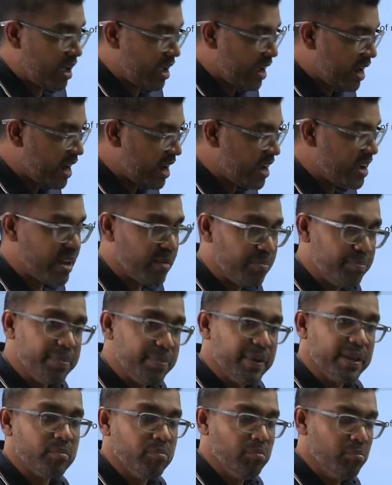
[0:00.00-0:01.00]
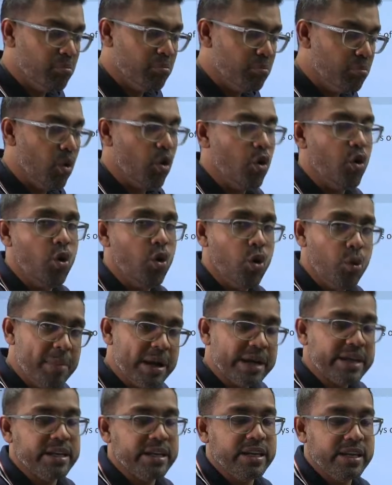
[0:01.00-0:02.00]
end up with more
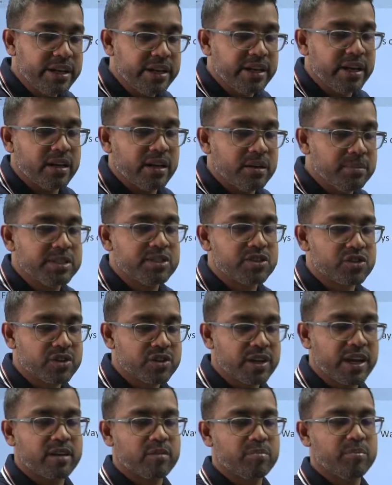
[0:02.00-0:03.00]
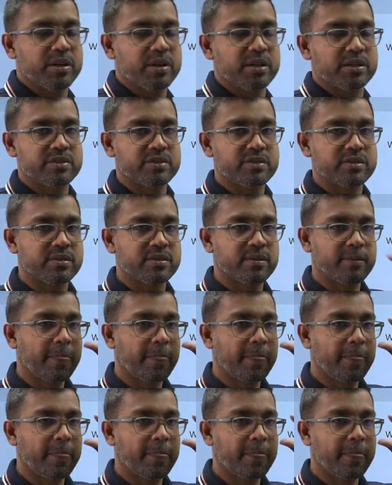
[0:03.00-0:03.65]
material misstatements.